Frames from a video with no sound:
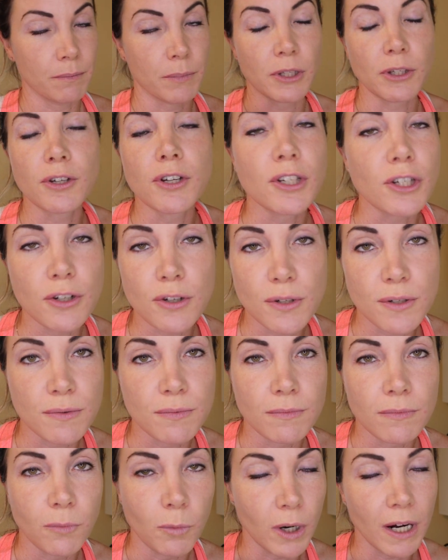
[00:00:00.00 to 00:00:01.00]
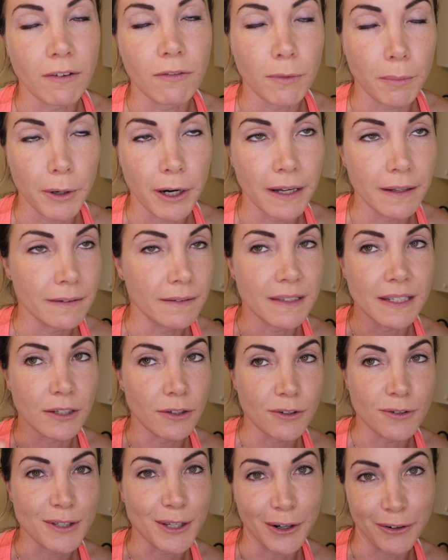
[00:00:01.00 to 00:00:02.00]
but you can use whatever bread that
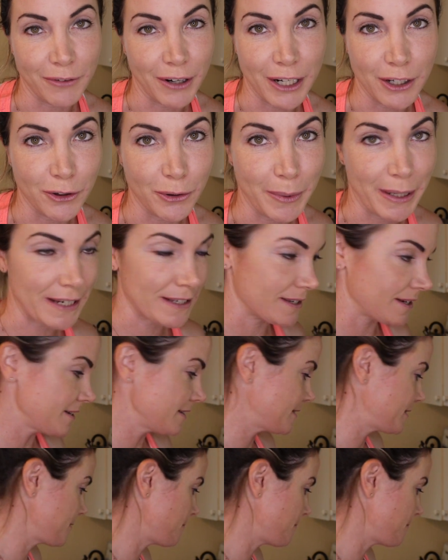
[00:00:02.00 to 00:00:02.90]
you use on a regular basis.